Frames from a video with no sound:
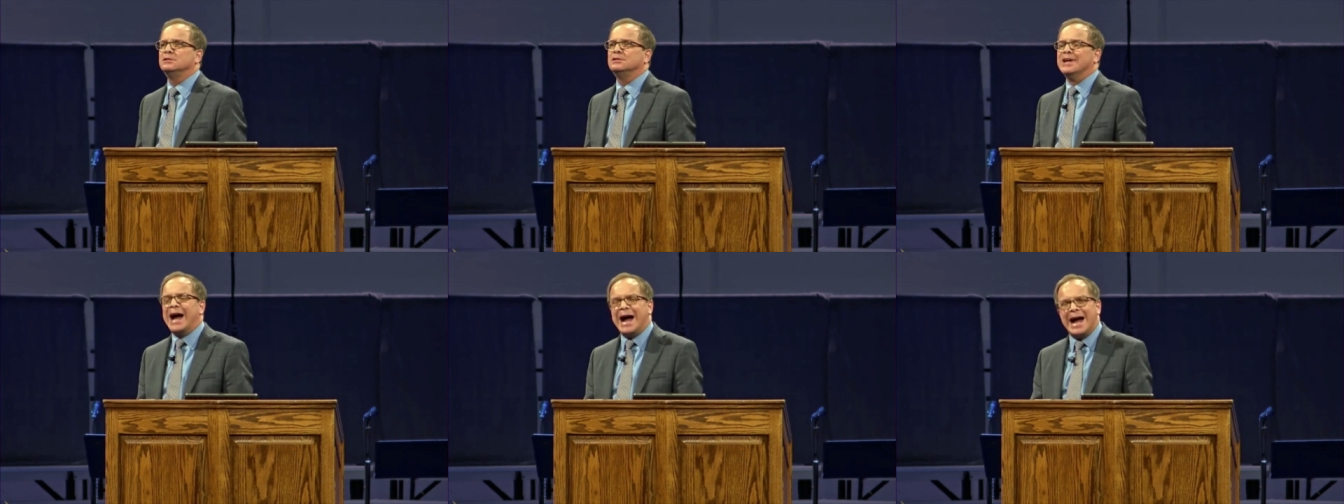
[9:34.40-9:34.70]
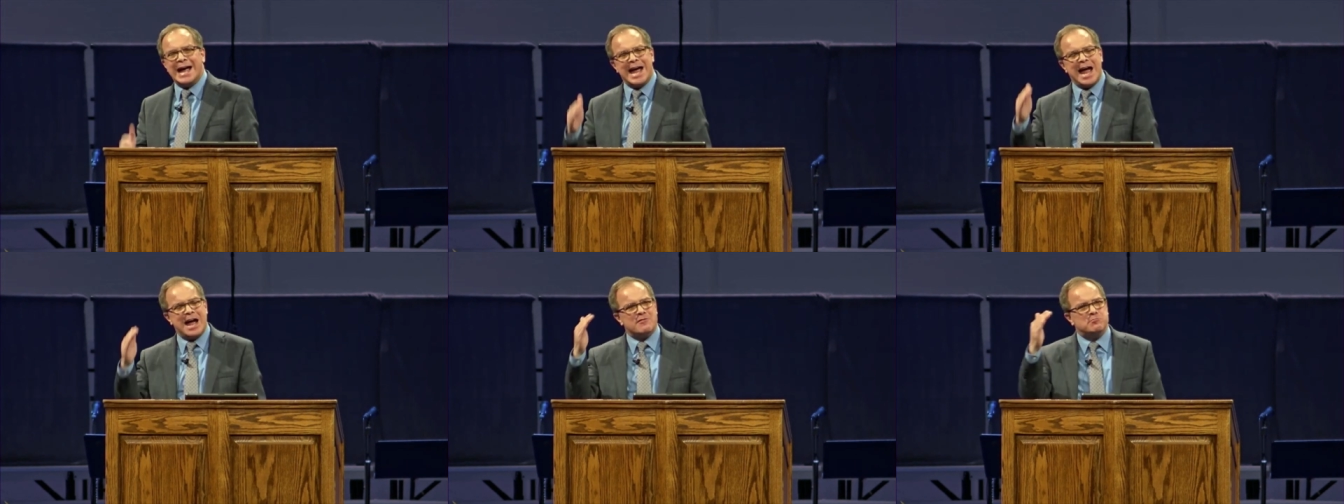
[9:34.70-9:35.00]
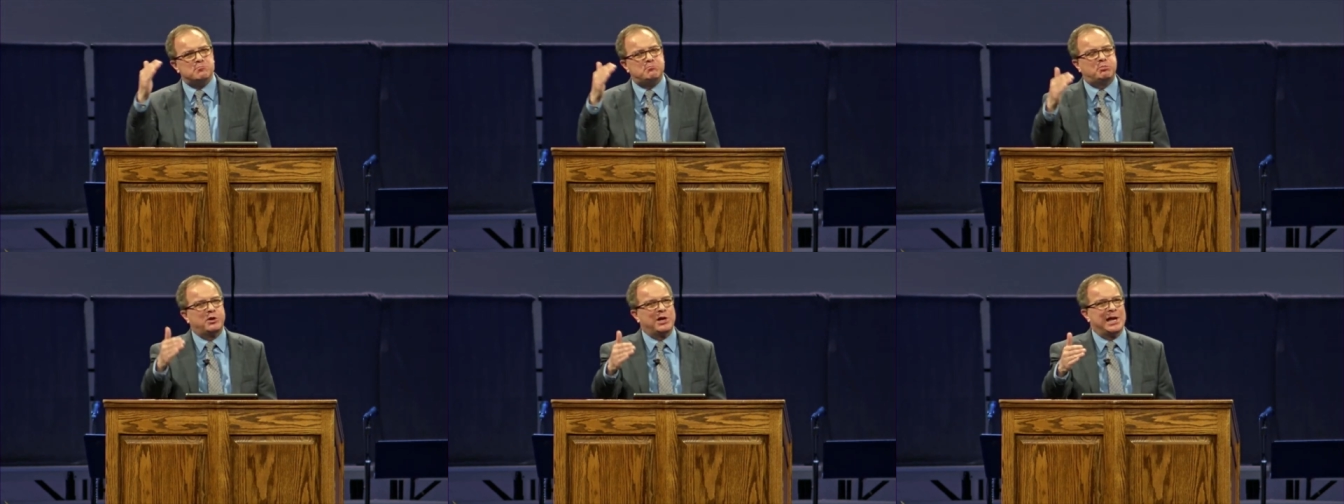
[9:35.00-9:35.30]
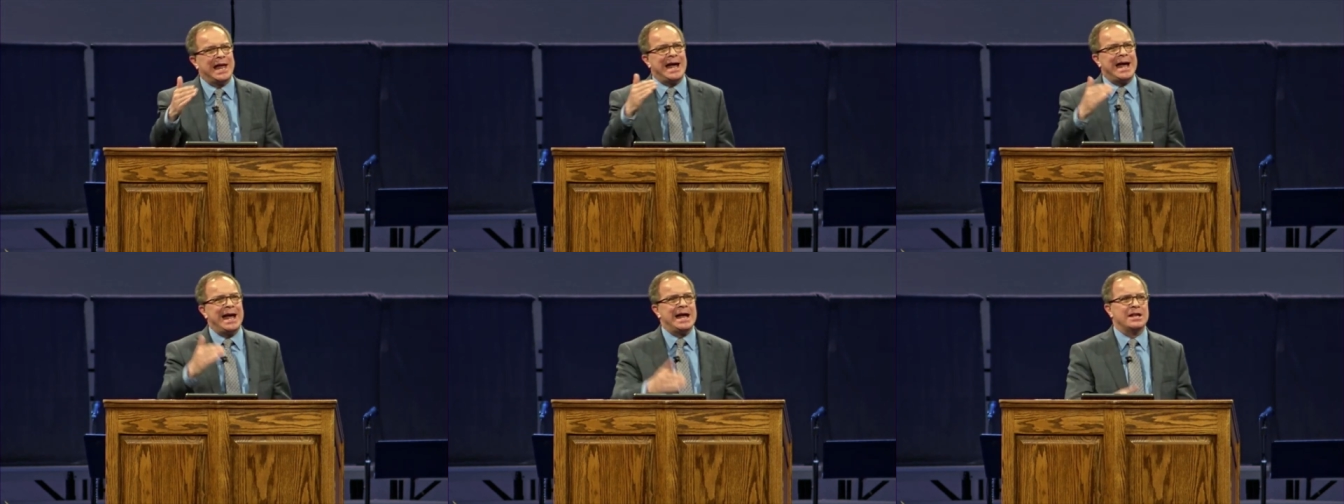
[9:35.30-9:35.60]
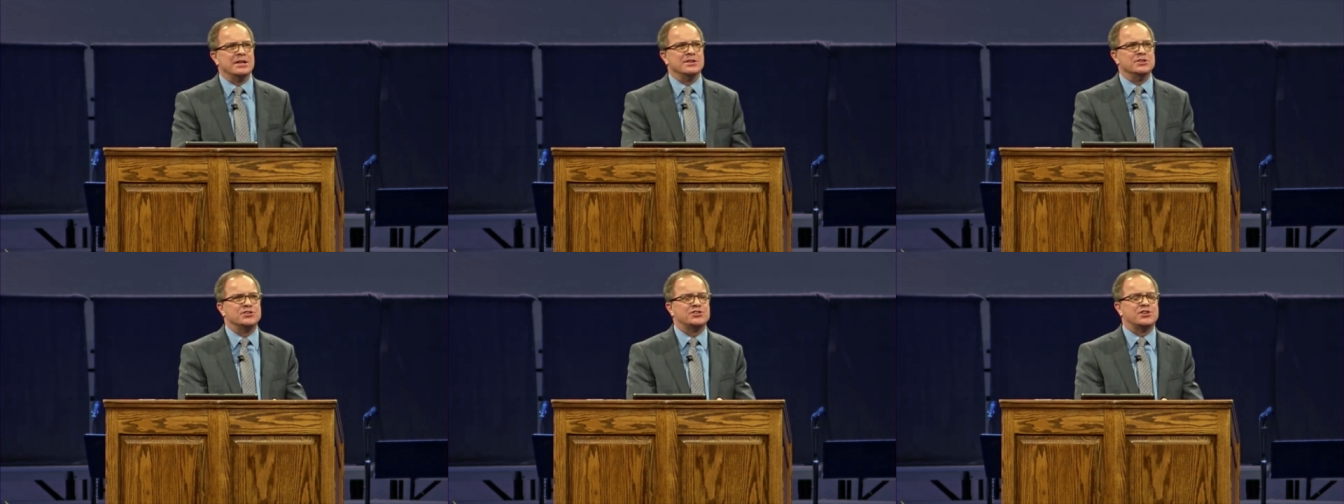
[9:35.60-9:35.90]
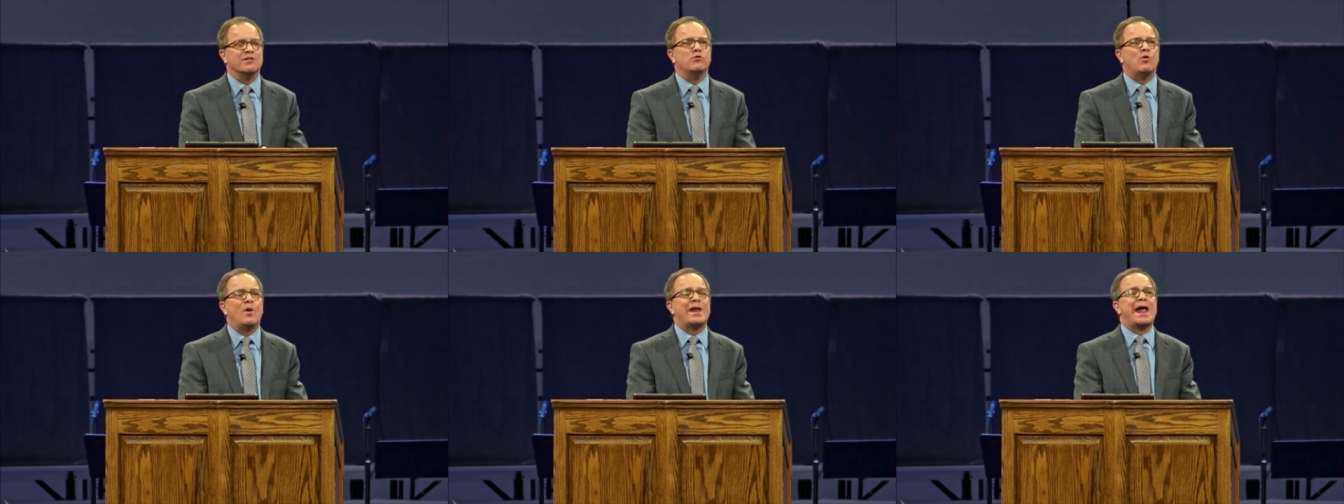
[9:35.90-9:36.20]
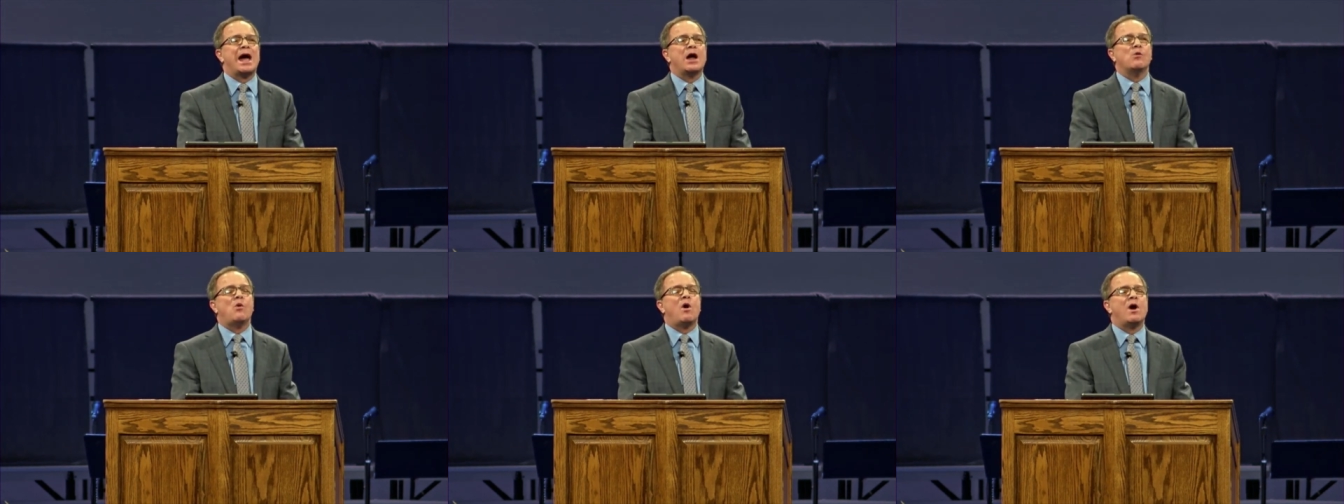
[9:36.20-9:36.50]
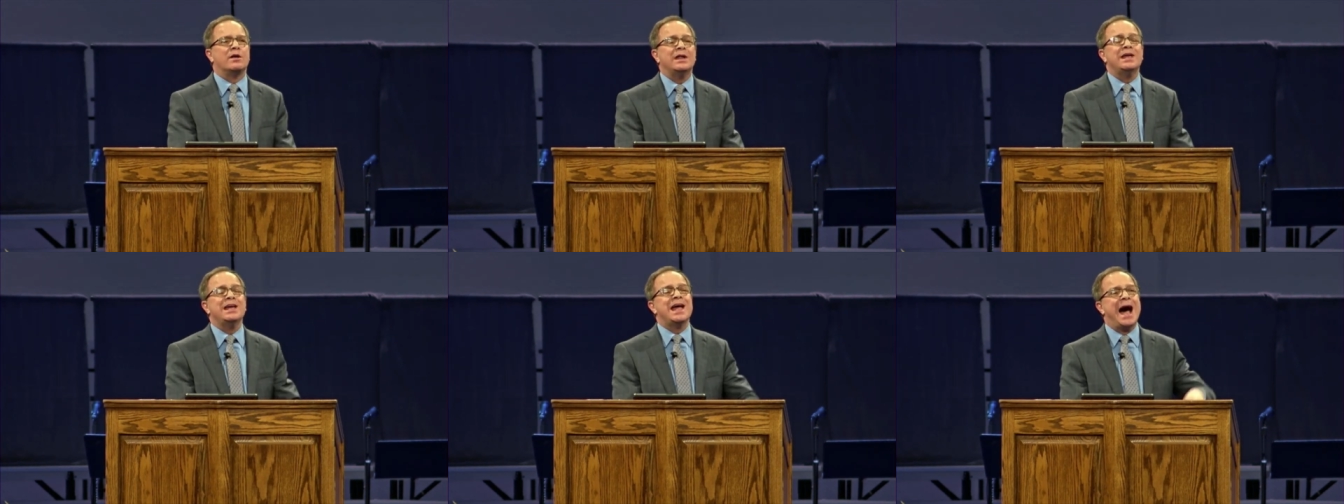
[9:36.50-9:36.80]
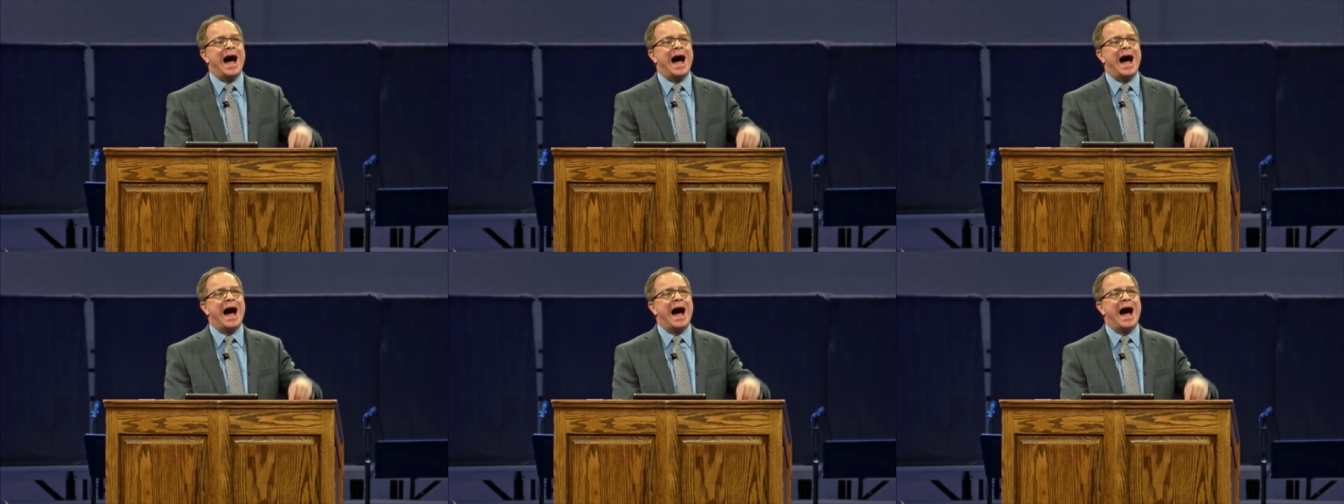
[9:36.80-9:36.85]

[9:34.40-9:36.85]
I have plans of what I want.